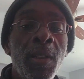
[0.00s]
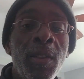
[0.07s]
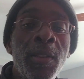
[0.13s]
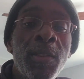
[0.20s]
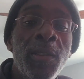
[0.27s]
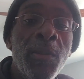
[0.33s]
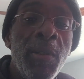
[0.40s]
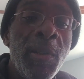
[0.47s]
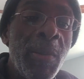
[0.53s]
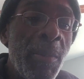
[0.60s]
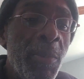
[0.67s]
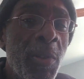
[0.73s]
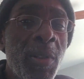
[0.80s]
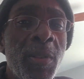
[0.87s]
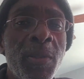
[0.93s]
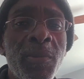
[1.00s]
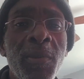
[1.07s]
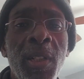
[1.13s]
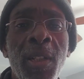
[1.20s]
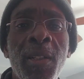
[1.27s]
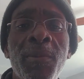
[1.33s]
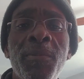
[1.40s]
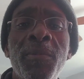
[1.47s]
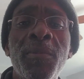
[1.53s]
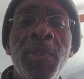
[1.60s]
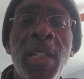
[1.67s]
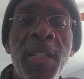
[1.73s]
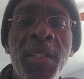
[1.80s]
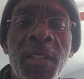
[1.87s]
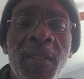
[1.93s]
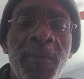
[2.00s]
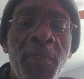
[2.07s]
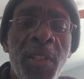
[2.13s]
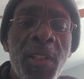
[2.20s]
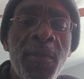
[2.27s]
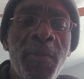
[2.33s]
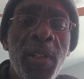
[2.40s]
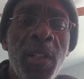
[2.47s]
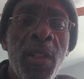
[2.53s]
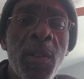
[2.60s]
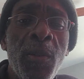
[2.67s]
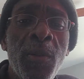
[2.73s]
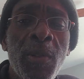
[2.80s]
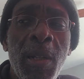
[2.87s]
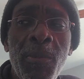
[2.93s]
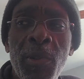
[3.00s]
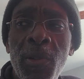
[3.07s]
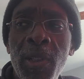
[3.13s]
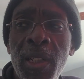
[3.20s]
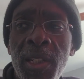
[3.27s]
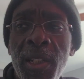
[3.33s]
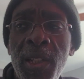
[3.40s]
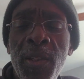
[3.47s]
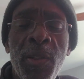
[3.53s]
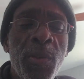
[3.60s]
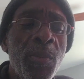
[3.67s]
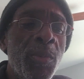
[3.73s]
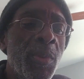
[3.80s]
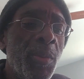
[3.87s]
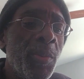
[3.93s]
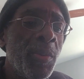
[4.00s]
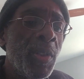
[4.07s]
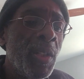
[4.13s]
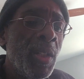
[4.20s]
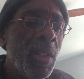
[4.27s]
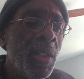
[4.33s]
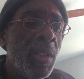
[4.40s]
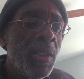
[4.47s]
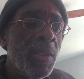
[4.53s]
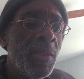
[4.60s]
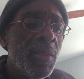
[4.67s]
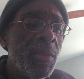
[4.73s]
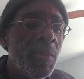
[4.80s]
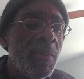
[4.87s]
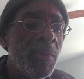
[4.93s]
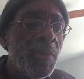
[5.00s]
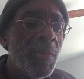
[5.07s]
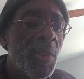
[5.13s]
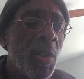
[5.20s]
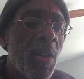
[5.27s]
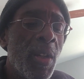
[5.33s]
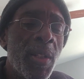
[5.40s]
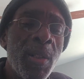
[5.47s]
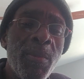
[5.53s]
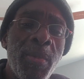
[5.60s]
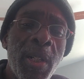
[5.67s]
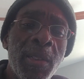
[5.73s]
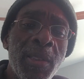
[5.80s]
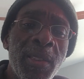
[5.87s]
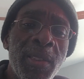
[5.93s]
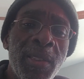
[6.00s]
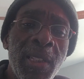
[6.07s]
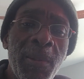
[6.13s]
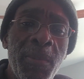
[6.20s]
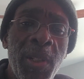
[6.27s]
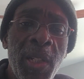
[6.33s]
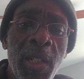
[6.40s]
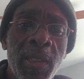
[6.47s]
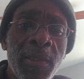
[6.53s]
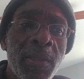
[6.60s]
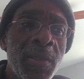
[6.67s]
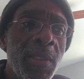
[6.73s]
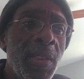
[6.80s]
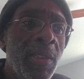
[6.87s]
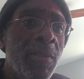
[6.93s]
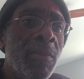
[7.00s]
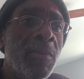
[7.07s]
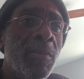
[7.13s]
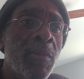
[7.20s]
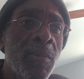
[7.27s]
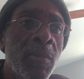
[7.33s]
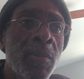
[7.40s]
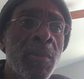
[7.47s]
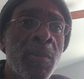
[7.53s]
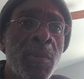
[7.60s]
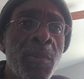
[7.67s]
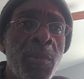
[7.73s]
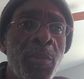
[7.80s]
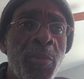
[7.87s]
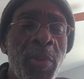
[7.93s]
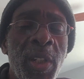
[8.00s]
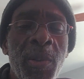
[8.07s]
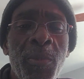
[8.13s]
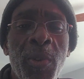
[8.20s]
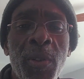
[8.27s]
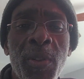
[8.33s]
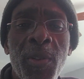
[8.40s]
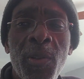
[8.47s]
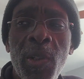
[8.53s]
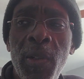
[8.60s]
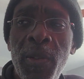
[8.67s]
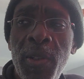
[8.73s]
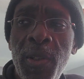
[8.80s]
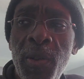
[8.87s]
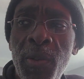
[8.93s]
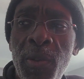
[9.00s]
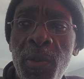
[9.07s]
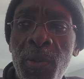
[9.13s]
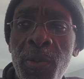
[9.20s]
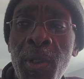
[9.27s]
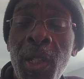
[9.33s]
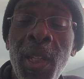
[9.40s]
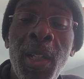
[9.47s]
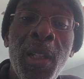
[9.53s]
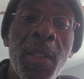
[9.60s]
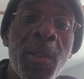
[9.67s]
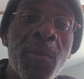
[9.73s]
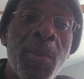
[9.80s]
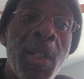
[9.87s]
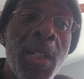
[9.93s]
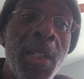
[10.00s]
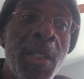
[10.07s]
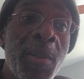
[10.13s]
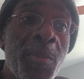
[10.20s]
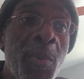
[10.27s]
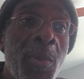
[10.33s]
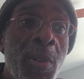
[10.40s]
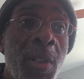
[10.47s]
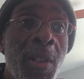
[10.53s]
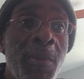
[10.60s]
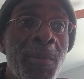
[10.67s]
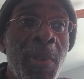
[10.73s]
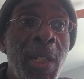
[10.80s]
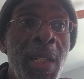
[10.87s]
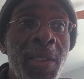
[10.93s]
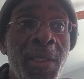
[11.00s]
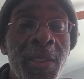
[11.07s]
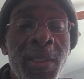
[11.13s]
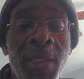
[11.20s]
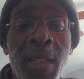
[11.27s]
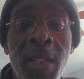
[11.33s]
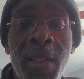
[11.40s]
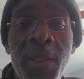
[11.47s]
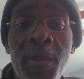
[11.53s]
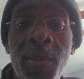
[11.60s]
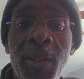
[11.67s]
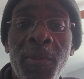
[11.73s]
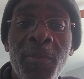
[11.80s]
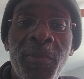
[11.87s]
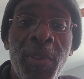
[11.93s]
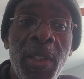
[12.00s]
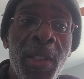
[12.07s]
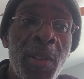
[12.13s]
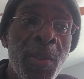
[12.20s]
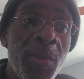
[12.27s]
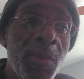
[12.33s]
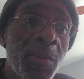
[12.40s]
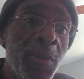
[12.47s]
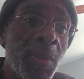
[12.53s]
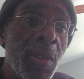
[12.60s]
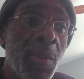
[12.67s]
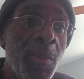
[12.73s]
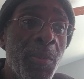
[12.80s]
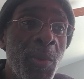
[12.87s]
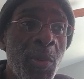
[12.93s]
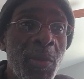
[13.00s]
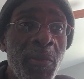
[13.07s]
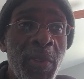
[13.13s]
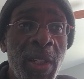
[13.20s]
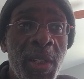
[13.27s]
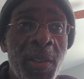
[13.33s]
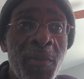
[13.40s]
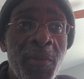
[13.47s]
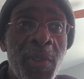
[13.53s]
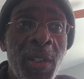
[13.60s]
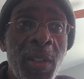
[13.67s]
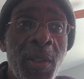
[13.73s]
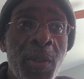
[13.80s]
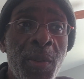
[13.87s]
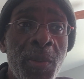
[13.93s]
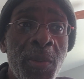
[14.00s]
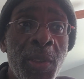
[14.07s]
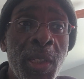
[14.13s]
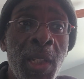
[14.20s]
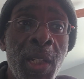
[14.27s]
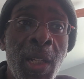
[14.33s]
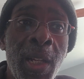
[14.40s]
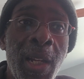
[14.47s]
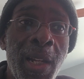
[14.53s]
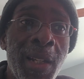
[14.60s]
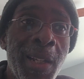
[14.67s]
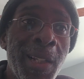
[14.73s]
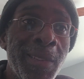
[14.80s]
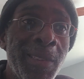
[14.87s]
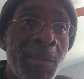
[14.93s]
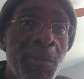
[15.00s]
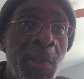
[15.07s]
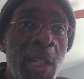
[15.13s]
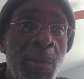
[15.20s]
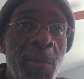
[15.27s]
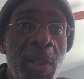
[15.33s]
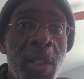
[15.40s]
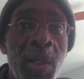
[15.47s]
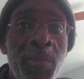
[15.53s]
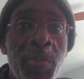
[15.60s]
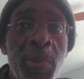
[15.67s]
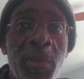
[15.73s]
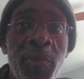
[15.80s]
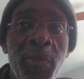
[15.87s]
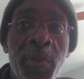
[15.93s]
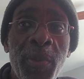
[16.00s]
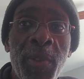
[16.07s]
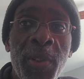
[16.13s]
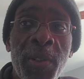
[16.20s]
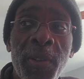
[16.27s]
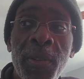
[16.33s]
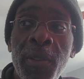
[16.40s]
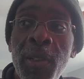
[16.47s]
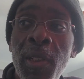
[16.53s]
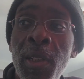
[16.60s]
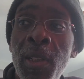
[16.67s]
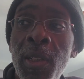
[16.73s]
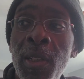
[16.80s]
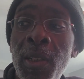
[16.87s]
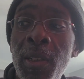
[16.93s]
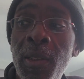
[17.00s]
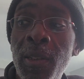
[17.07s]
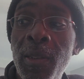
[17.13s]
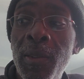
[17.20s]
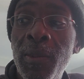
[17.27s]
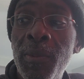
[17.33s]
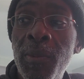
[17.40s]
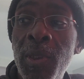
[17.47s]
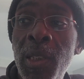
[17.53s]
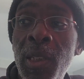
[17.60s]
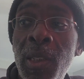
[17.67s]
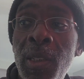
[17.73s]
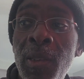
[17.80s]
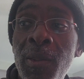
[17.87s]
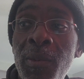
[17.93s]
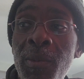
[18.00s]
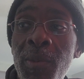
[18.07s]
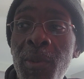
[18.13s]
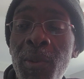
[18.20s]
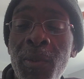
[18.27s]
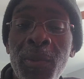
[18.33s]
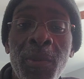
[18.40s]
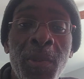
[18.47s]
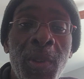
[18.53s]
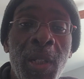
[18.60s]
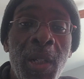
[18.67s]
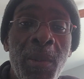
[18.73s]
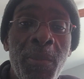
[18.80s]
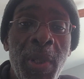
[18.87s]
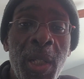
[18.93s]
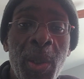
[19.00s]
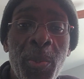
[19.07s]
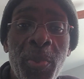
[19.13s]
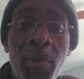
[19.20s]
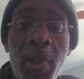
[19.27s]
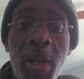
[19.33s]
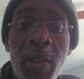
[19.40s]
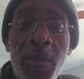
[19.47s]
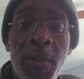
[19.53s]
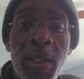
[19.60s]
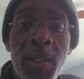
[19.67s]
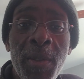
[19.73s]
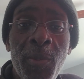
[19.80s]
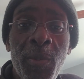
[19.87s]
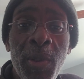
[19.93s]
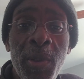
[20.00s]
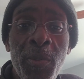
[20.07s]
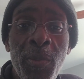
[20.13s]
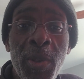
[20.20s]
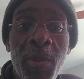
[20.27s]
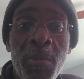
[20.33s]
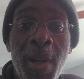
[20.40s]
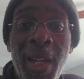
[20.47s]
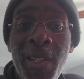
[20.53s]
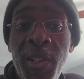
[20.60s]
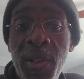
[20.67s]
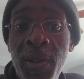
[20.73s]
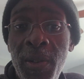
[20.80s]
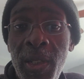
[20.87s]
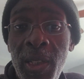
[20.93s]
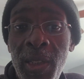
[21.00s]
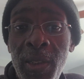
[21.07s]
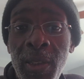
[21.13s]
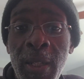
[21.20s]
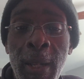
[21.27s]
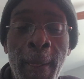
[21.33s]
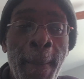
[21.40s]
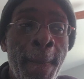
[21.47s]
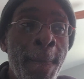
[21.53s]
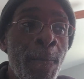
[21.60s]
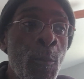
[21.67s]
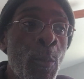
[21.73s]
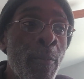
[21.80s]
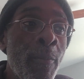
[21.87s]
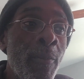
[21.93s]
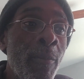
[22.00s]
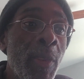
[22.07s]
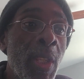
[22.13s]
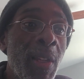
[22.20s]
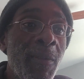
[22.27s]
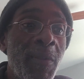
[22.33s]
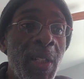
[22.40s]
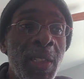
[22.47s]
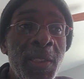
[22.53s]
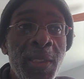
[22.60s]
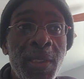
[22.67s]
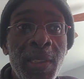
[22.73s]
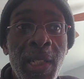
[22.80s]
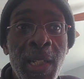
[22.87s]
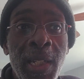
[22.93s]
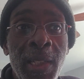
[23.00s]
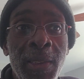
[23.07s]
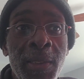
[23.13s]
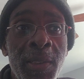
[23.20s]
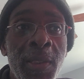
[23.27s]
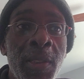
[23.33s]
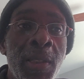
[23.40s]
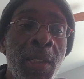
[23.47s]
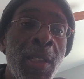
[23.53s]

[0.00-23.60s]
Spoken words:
So anyway, I'm gonna that's it for this video. I'm gonna continue talking about this subject and bringing more stories to you, as well as more exercise videos, motivation videos. I got some coming up in the future. I'm making progress with my journey of exercise.